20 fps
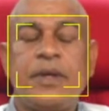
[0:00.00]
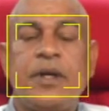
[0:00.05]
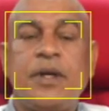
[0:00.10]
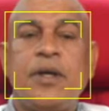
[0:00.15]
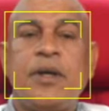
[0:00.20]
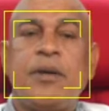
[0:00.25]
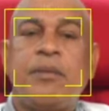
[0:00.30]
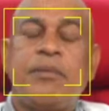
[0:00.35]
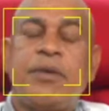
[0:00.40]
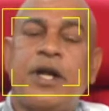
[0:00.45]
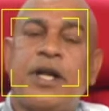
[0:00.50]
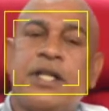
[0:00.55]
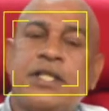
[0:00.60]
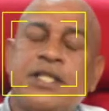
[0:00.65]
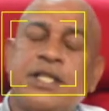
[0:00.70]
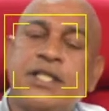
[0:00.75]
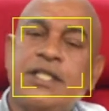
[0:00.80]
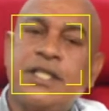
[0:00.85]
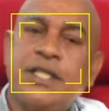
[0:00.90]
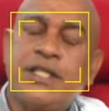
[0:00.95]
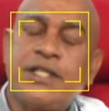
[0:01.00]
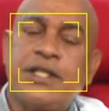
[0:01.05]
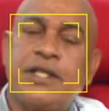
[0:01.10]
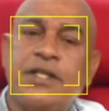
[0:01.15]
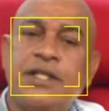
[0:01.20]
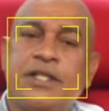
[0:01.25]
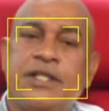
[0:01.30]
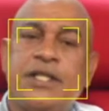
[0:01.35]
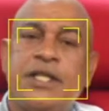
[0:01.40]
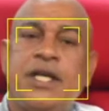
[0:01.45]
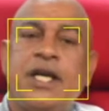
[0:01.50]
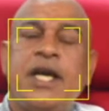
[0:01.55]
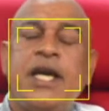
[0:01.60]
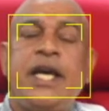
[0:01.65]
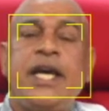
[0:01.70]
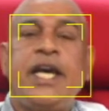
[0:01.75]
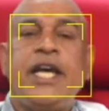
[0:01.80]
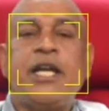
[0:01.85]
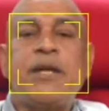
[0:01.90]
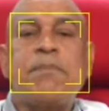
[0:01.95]
Brothers and sisters,
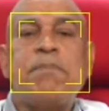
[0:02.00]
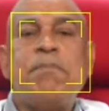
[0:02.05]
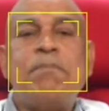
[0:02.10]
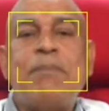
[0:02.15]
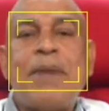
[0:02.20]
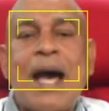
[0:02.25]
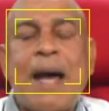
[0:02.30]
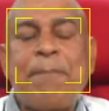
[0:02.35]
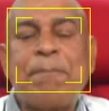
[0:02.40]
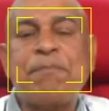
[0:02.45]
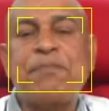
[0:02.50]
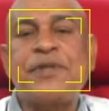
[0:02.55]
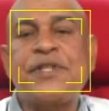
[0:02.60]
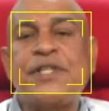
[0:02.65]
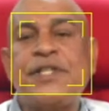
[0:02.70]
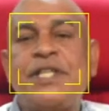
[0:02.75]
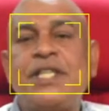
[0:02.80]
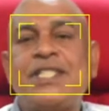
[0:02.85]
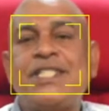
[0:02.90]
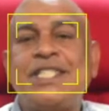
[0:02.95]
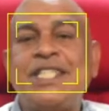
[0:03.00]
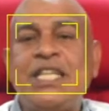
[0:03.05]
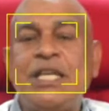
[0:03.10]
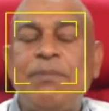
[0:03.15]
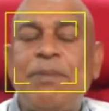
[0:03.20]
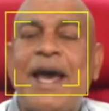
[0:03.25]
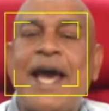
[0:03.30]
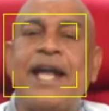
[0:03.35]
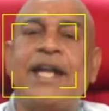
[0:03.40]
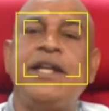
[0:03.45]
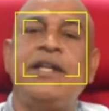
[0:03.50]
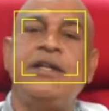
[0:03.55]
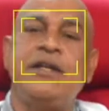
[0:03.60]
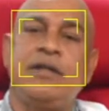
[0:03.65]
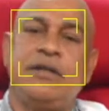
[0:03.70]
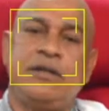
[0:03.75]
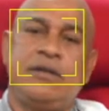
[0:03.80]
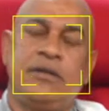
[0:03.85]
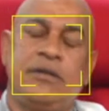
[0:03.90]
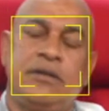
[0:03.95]
it maps the seabed
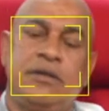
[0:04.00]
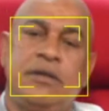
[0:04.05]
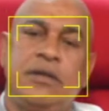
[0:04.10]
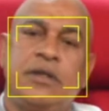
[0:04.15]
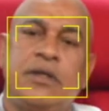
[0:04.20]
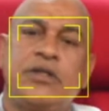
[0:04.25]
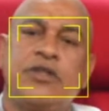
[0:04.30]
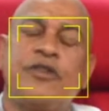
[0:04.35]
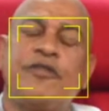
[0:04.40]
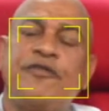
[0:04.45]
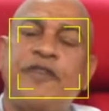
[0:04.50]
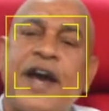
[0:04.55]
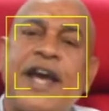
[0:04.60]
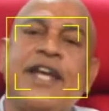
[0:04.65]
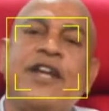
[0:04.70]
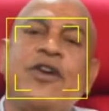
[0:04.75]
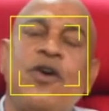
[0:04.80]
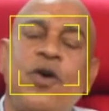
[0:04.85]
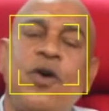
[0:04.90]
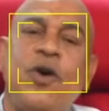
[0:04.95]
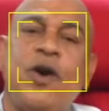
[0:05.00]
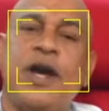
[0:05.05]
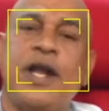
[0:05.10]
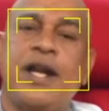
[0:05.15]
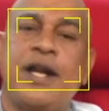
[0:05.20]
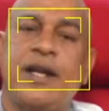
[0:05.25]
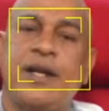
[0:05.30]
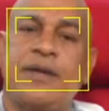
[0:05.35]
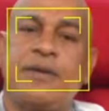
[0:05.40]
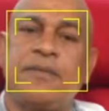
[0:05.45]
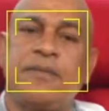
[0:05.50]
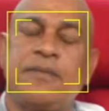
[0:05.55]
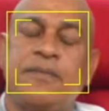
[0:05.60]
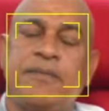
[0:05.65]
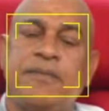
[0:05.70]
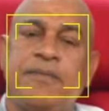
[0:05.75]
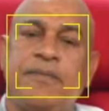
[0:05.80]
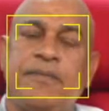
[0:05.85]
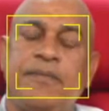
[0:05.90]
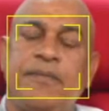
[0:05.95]
to find oil
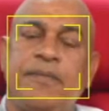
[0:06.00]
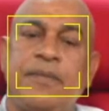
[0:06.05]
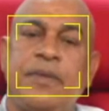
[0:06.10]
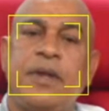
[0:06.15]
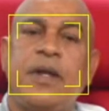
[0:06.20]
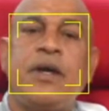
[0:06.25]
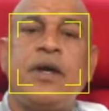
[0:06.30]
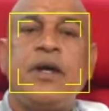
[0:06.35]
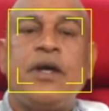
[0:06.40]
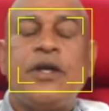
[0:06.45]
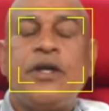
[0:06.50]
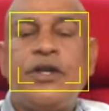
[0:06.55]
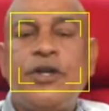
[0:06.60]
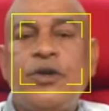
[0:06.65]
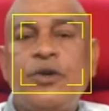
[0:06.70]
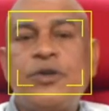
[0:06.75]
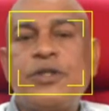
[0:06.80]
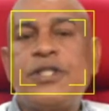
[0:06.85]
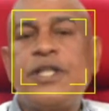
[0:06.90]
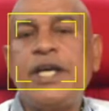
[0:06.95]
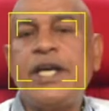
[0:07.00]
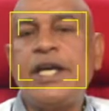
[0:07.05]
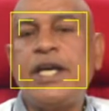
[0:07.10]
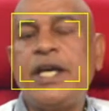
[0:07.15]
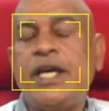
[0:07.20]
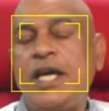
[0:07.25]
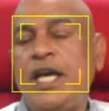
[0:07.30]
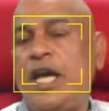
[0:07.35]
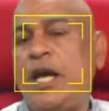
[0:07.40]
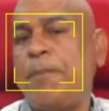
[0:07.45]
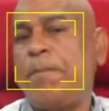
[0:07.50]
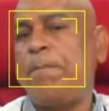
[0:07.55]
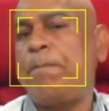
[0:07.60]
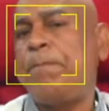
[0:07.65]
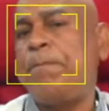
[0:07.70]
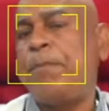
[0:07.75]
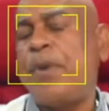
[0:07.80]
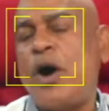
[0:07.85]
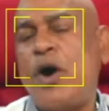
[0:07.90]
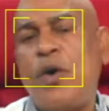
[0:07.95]
using a
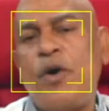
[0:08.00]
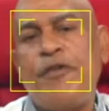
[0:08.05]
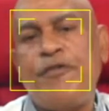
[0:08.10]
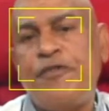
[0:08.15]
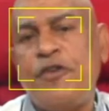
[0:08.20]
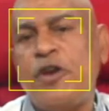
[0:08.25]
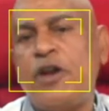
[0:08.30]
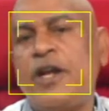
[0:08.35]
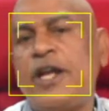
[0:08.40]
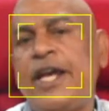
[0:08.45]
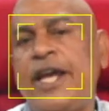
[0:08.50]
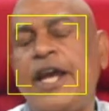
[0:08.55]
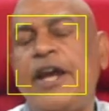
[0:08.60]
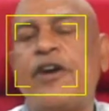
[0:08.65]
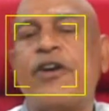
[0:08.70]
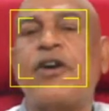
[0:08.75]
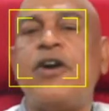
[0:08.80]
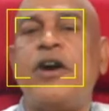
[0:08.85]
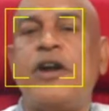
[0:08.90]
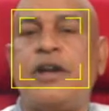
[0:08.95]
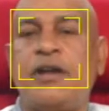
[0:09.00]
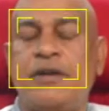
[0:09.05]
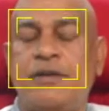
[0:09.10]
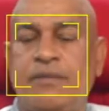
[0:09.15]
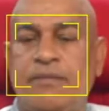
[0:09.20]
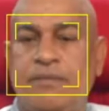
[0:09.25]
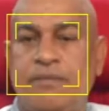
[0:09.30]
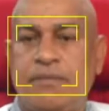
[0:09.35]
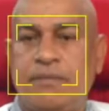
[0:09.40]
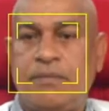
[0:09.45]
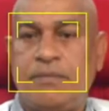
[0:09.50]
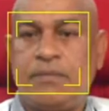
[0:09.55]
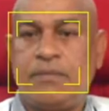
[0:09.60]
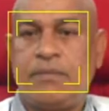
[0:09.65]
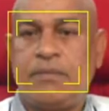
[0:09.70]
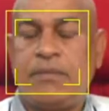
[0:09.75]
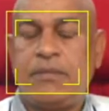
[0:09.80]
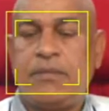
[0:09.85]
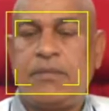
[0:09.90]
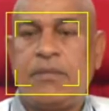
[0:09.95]
powerful air gun
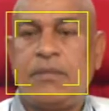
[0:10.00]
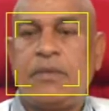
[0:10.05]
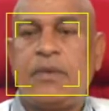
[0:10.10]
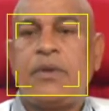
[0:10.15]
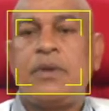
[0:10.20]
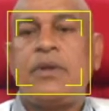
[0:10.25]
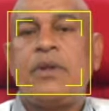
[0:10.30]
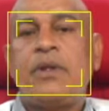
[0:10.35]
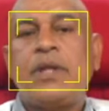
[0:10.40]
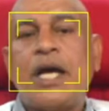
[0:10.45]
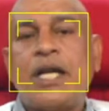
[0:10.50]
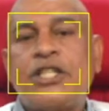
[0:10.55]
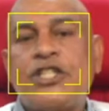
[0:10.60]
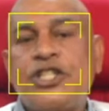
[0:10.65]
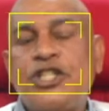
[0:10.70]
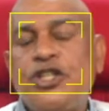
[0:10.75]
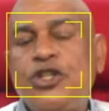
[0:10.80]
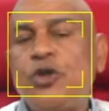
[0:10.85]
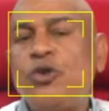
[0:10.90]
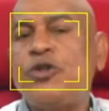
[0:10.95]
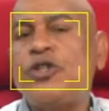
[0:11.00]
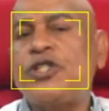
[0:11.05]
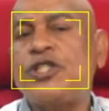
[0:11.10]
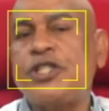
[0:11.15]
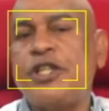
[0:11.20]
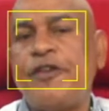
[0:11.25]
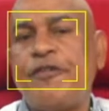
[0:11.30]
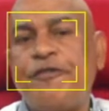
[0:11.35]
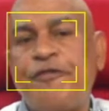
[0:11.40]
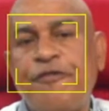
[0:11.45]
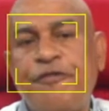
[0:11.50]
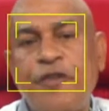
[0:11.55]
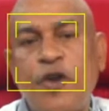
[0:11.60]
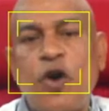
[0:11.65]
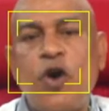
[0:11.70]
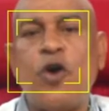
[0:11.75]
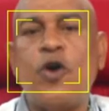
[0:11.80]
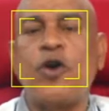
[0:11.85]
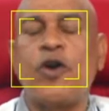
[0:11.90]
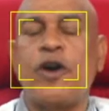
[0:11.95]
that shoots the
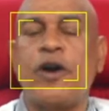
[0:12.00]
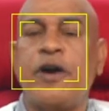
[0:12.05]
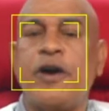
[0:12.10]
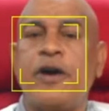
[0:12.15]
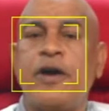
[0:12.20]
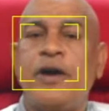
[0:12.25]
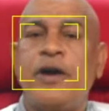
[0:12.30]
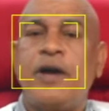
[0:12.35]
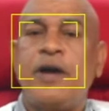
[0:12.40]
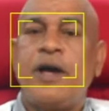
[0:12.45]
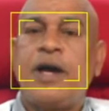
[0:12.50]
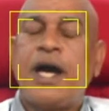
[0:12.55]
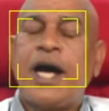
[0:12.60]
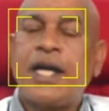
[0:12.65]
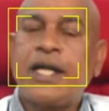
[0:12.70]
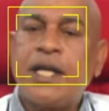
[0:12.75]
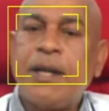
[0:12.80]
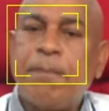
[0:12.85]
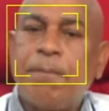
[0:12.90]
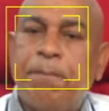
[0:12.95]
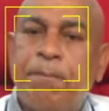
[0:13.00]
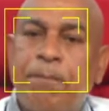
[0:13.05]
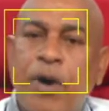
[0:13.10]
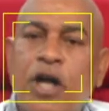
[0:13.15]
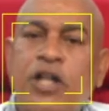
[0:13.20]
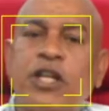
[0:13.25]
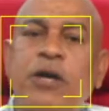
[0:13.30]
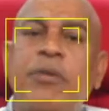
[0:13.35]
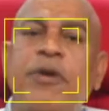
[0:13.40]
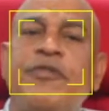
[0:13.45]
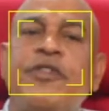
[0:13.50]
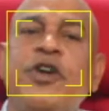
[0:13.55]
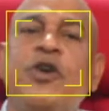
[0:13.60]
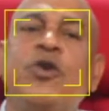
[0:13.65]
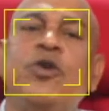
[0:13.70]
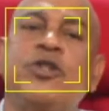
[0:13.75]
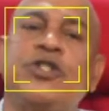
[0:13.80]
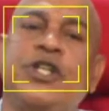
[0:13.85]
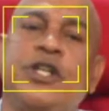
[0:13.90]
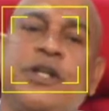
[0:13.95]
floor at the bottom of the
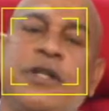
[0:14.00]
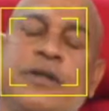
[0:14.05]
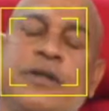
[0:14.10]
ocean.